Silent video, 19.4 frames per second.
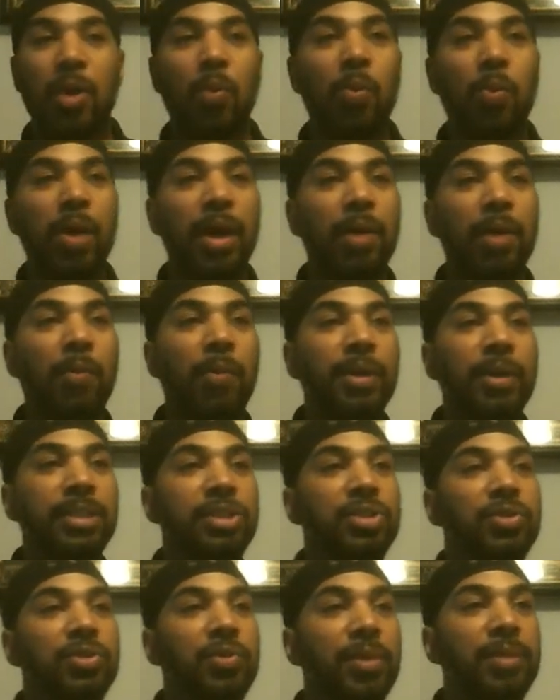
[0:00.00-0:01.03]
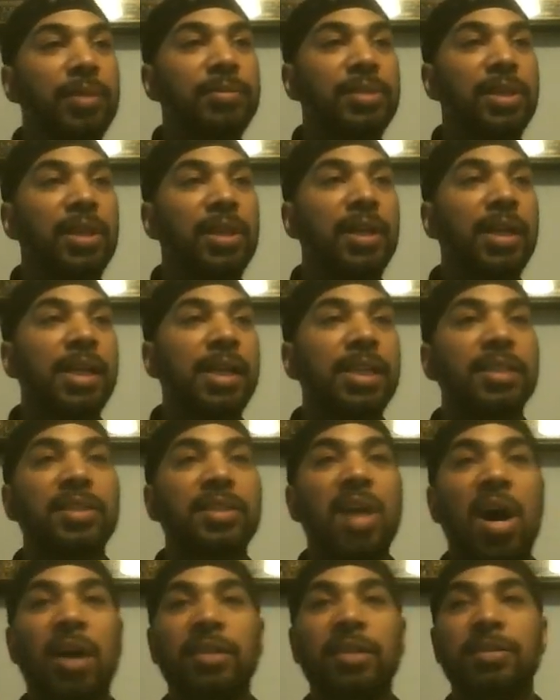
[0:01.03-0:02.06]
what scripture
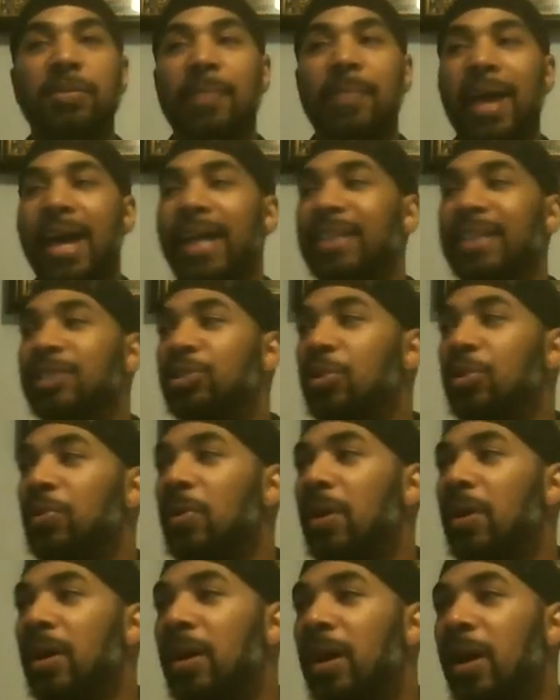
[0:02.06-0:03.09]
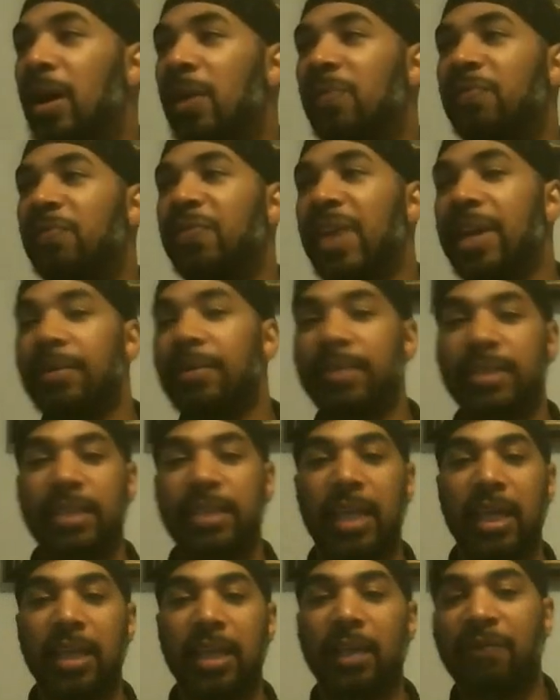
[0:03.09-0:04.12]
talks about into a fairy
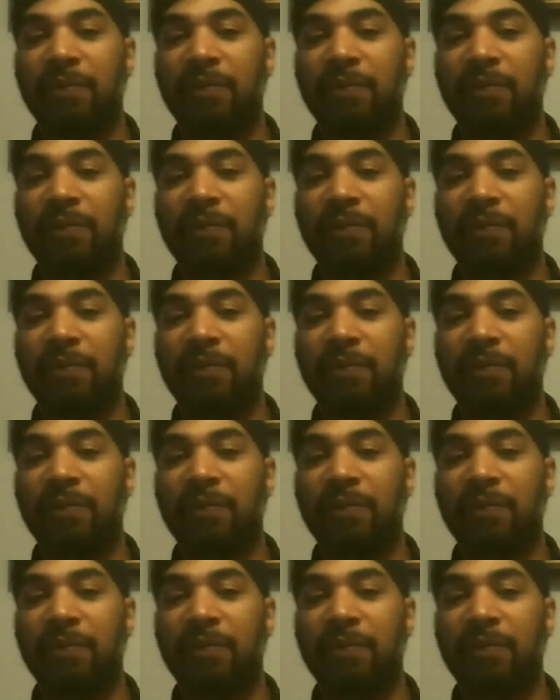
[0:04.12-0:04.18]
tale,